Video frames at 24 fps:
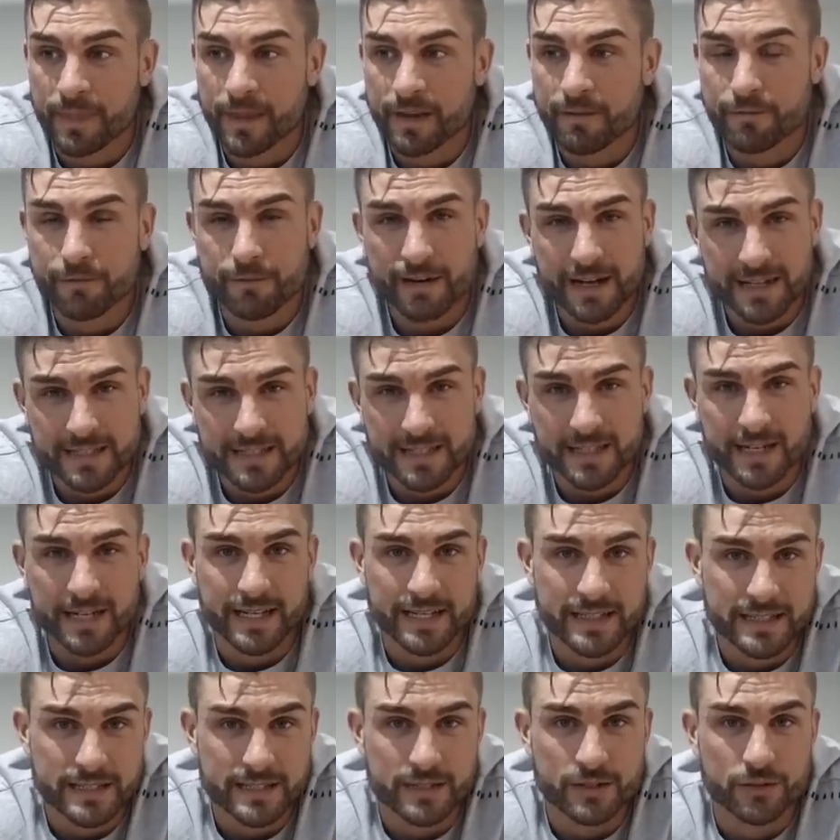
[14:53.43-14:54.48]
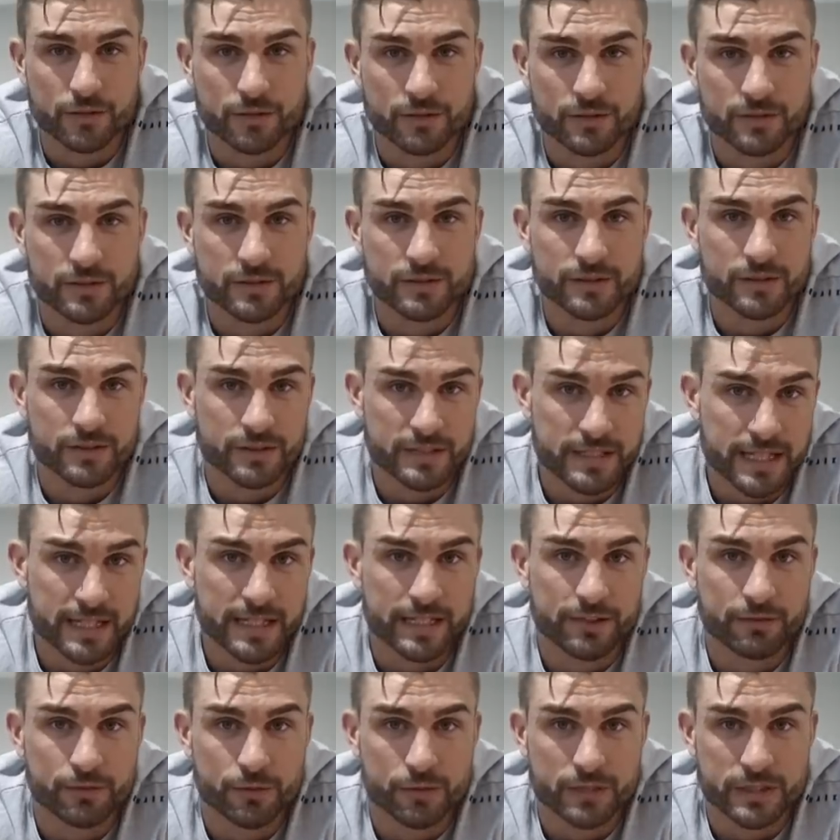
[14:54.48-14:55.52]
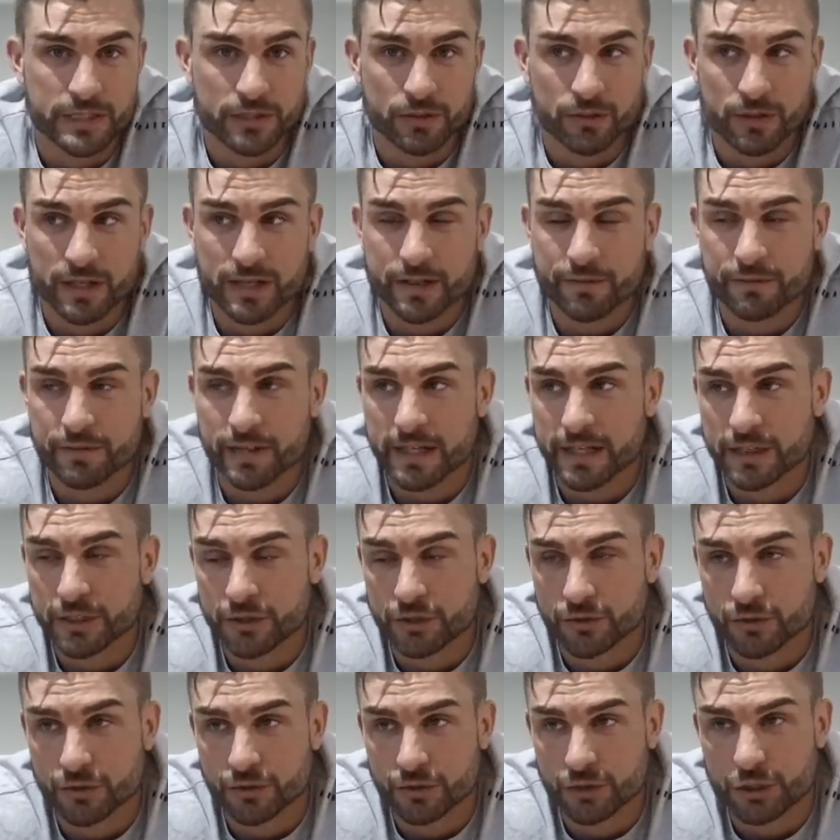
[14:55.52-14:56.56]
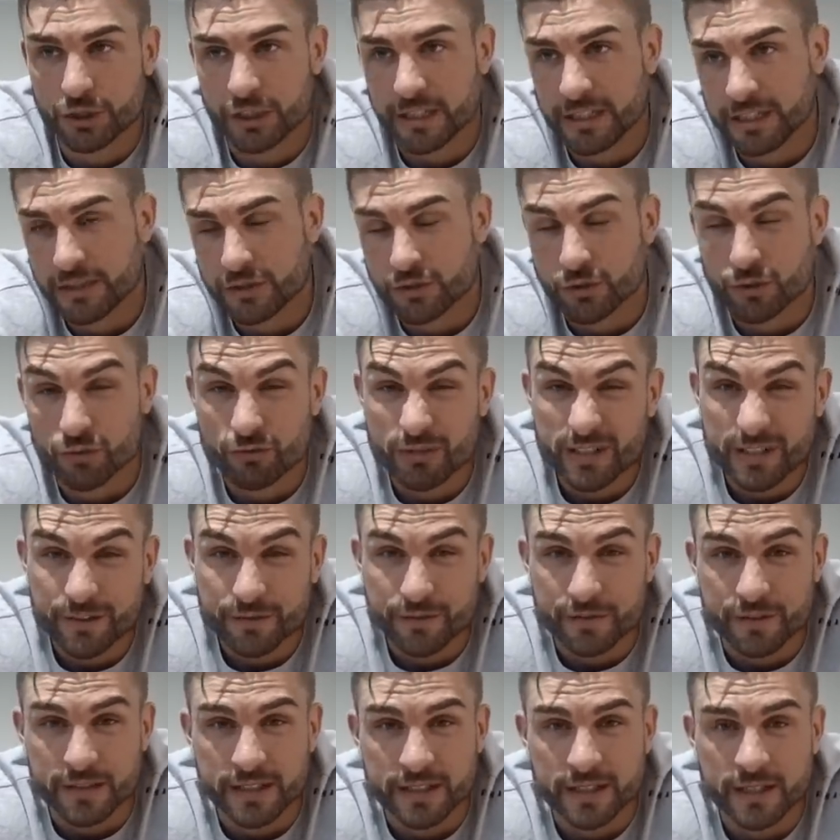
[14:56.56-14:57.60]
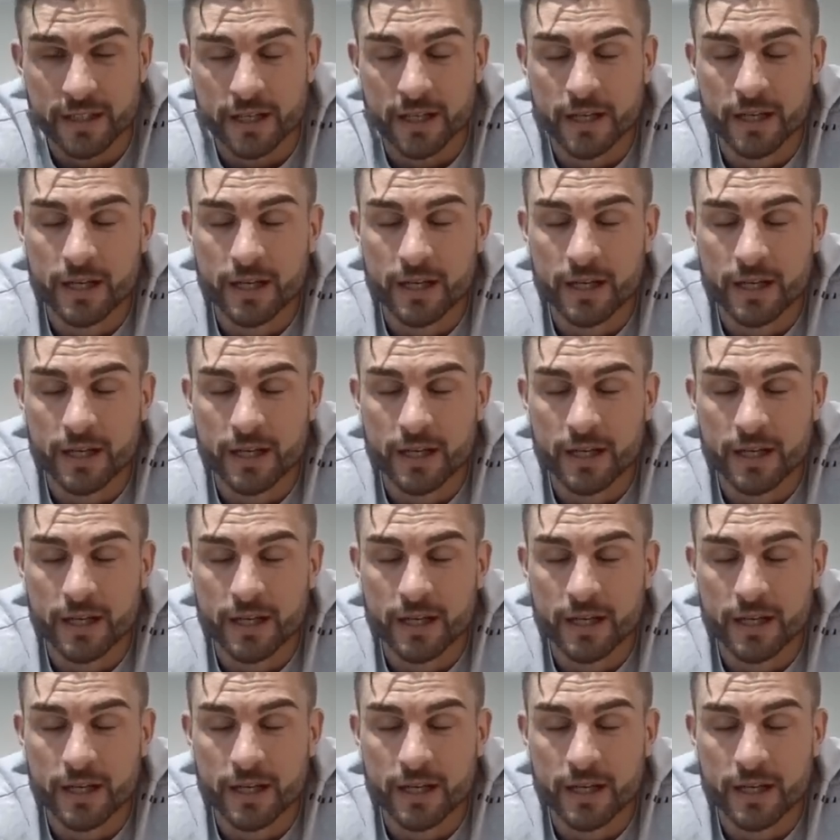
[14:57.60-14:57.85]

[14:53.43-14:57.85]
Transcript: factor that into your daily routine, or have that as your cheat or refeed